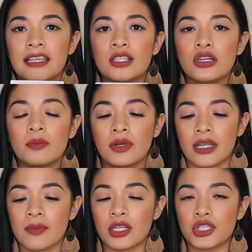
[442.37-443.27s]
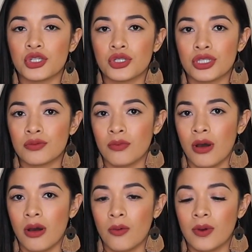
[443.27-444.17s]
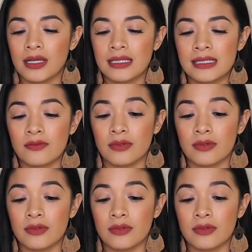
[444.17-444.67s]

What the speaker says: These are pretty much small ones,